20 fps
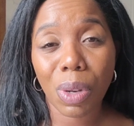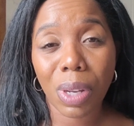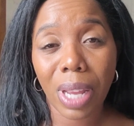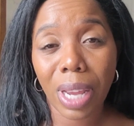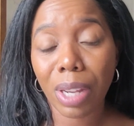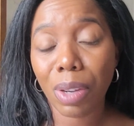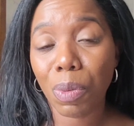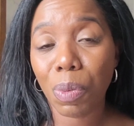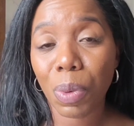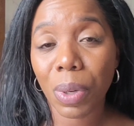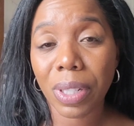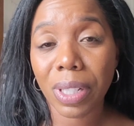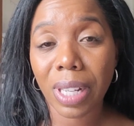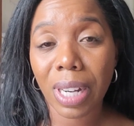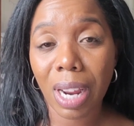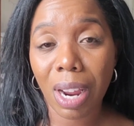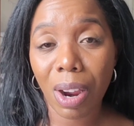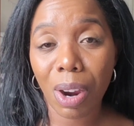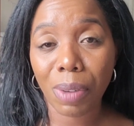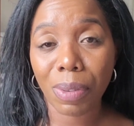like one that
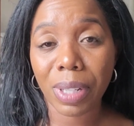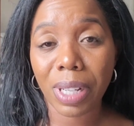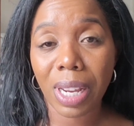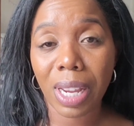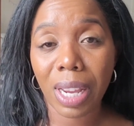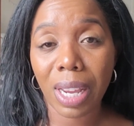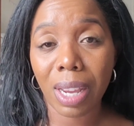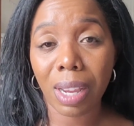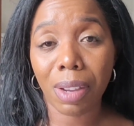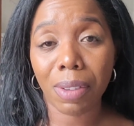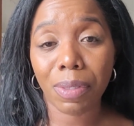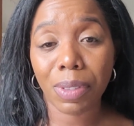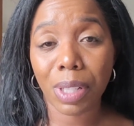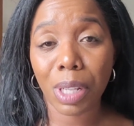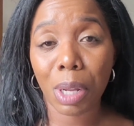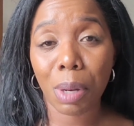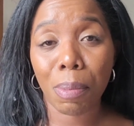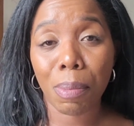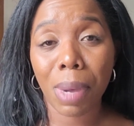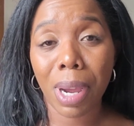I already have
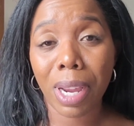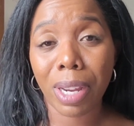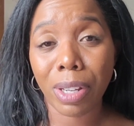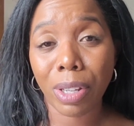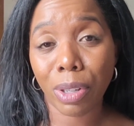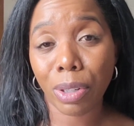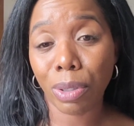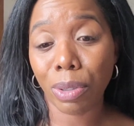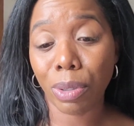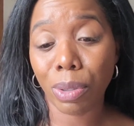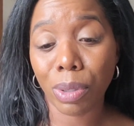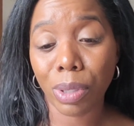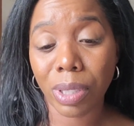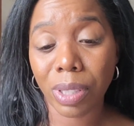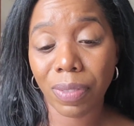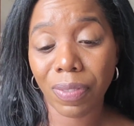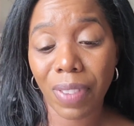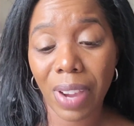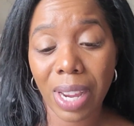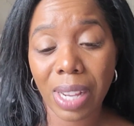that my girls
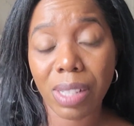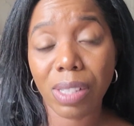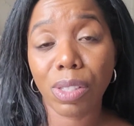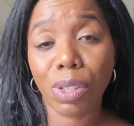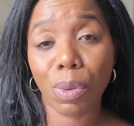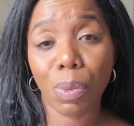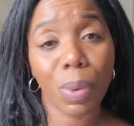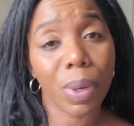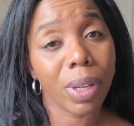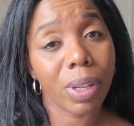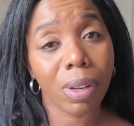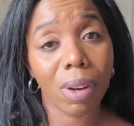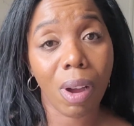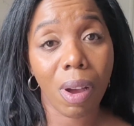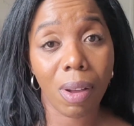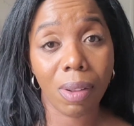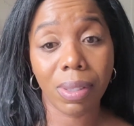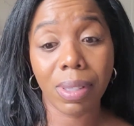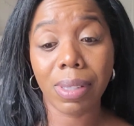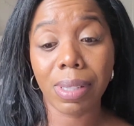fight to wear
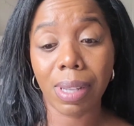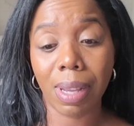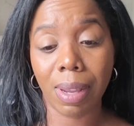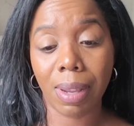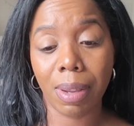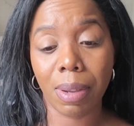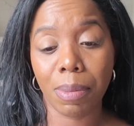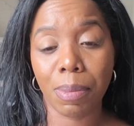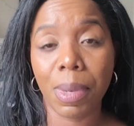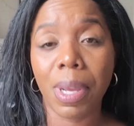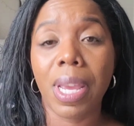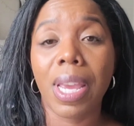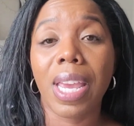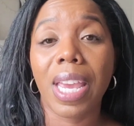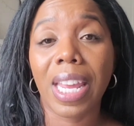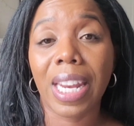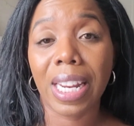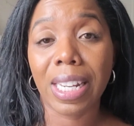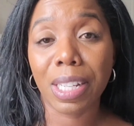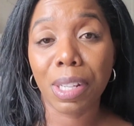all the time.
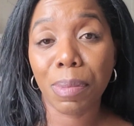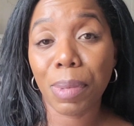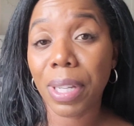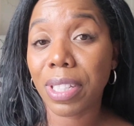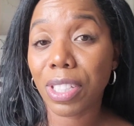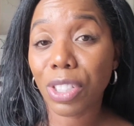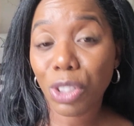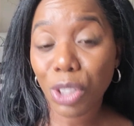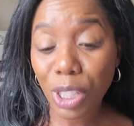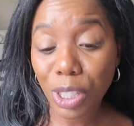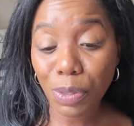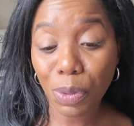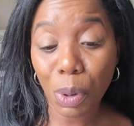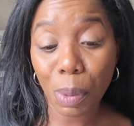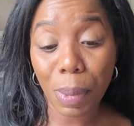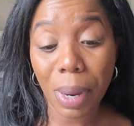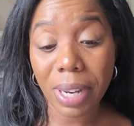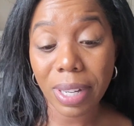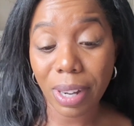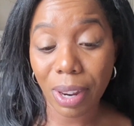And I did make this dress for
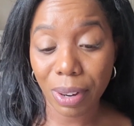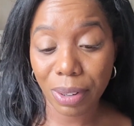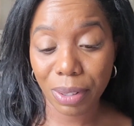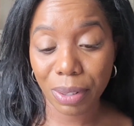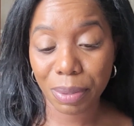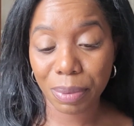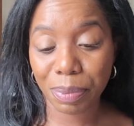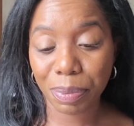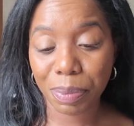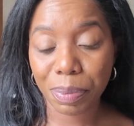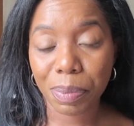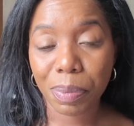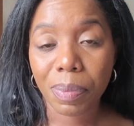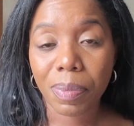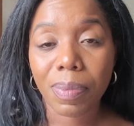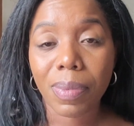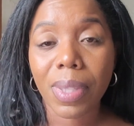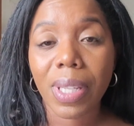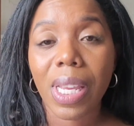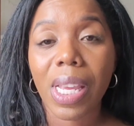my daughter.
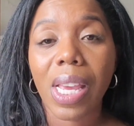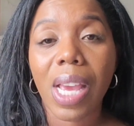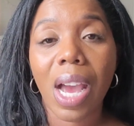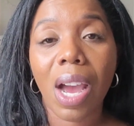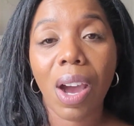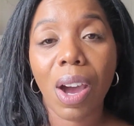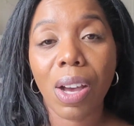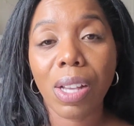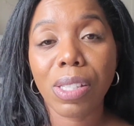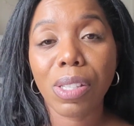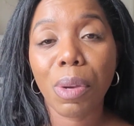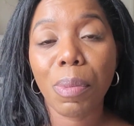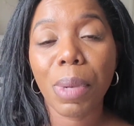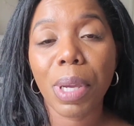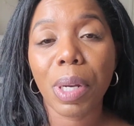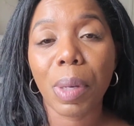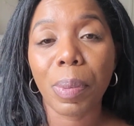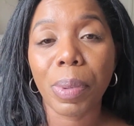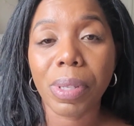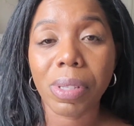I also
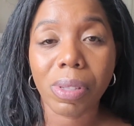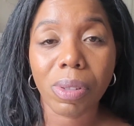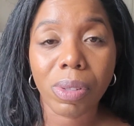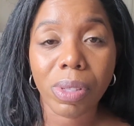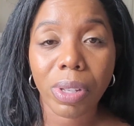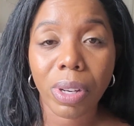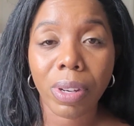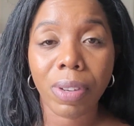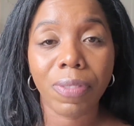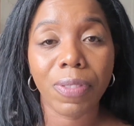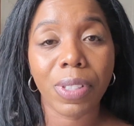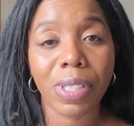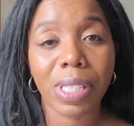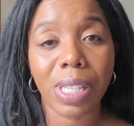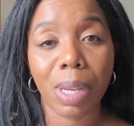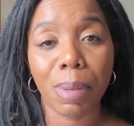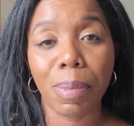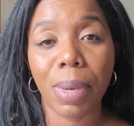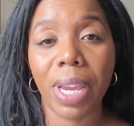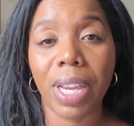made a pencil skirt for
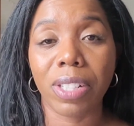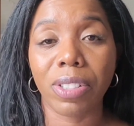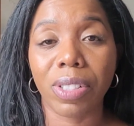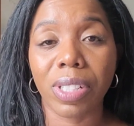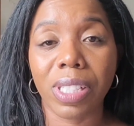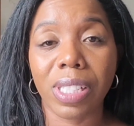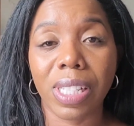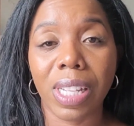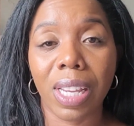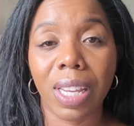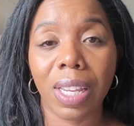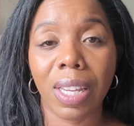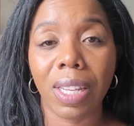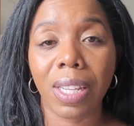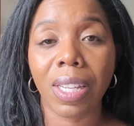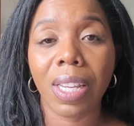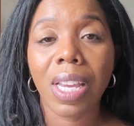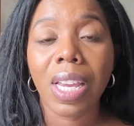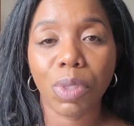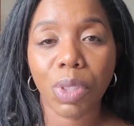St. Patrick's
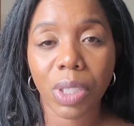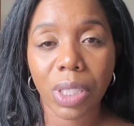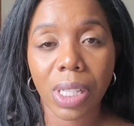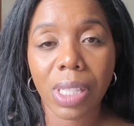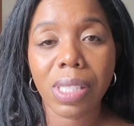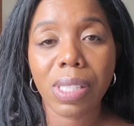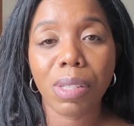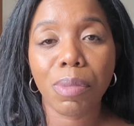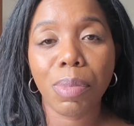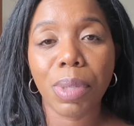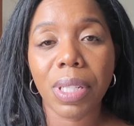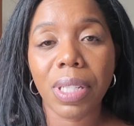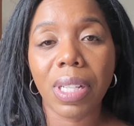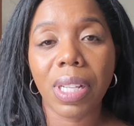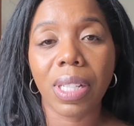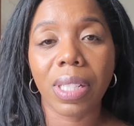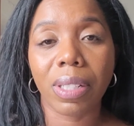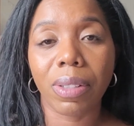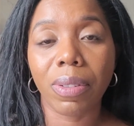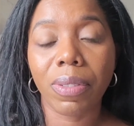Day just to be
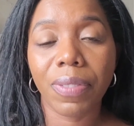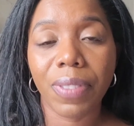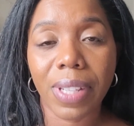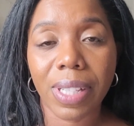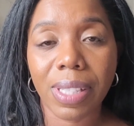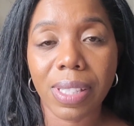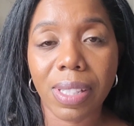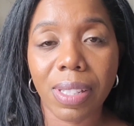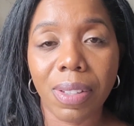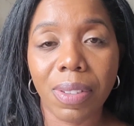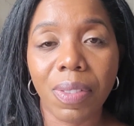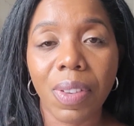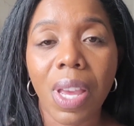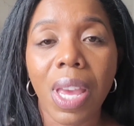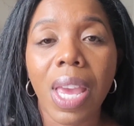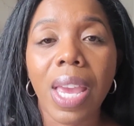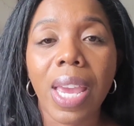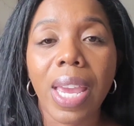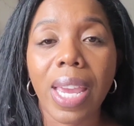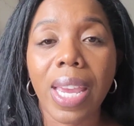a little festive
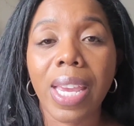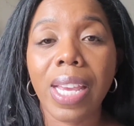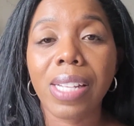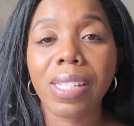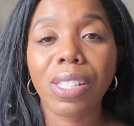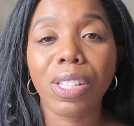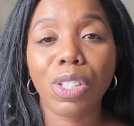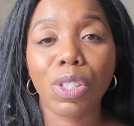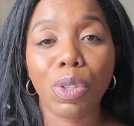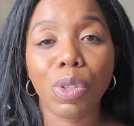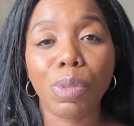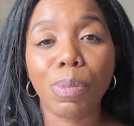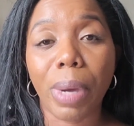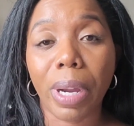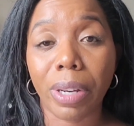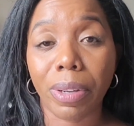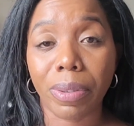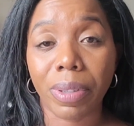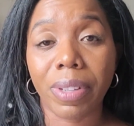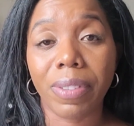and to use my
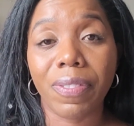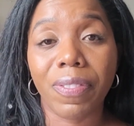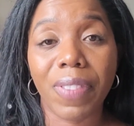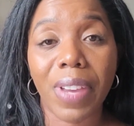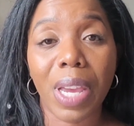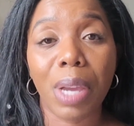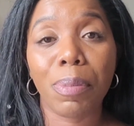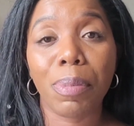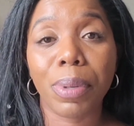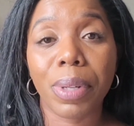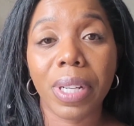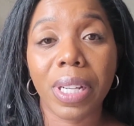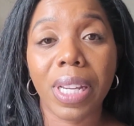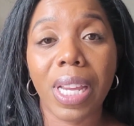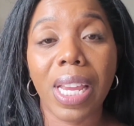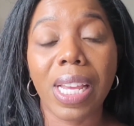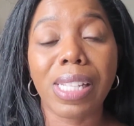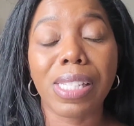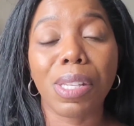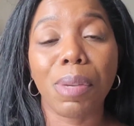green fabric
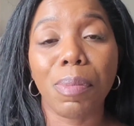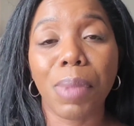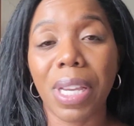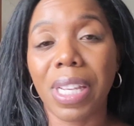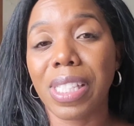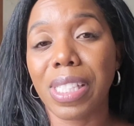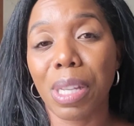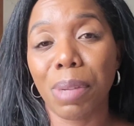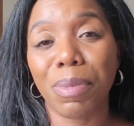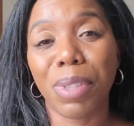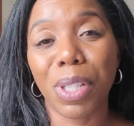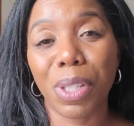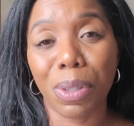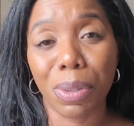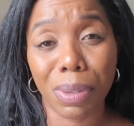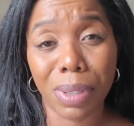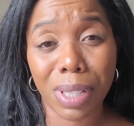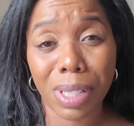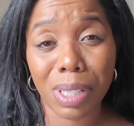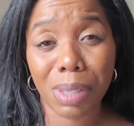and to make something
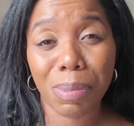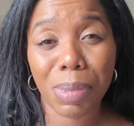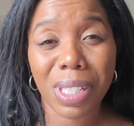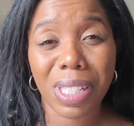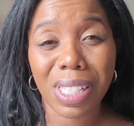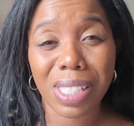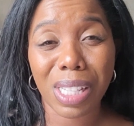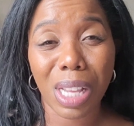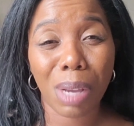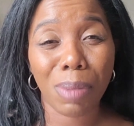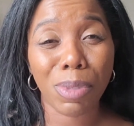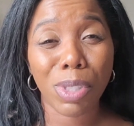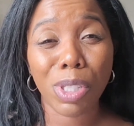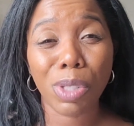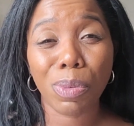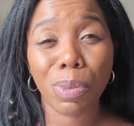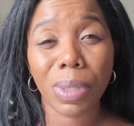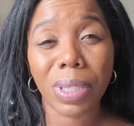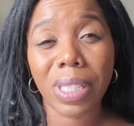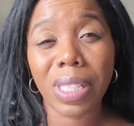green because I'm
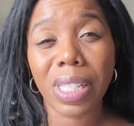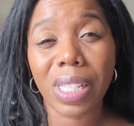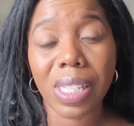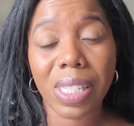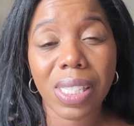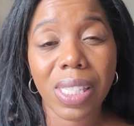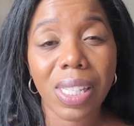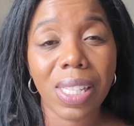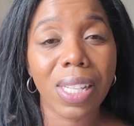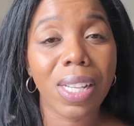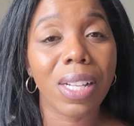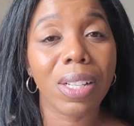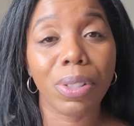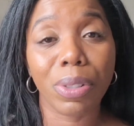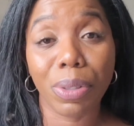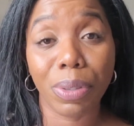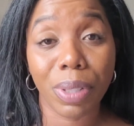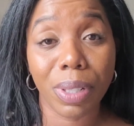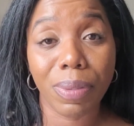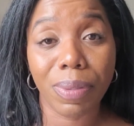just really into the color
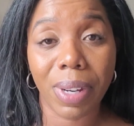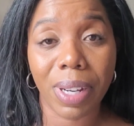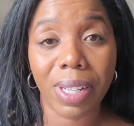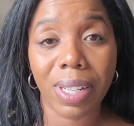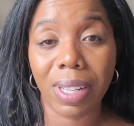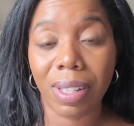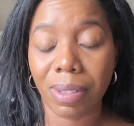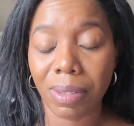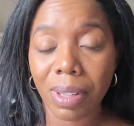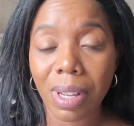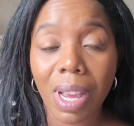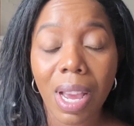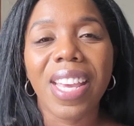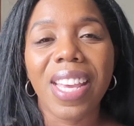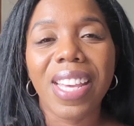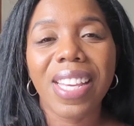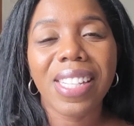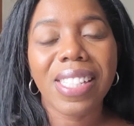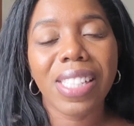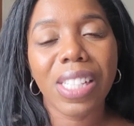green right now.
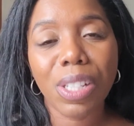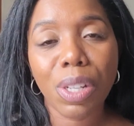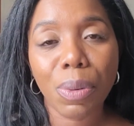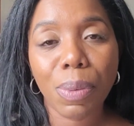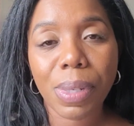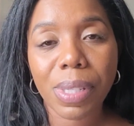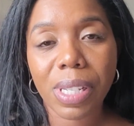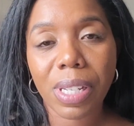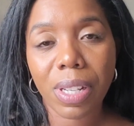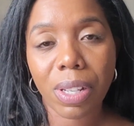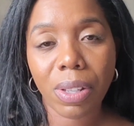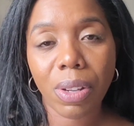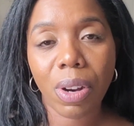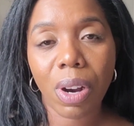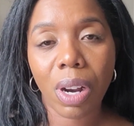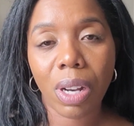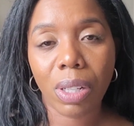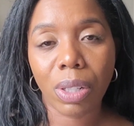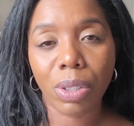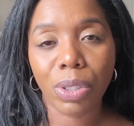Then there was another
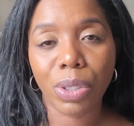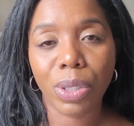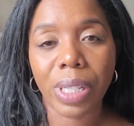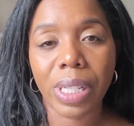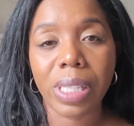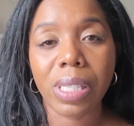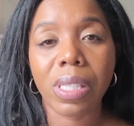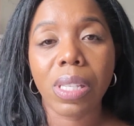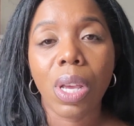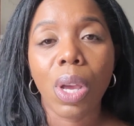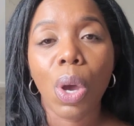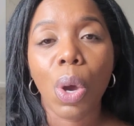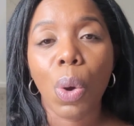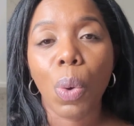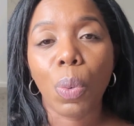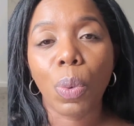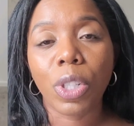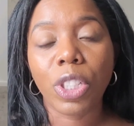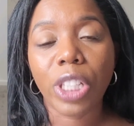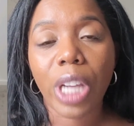Arlo dress
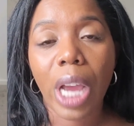which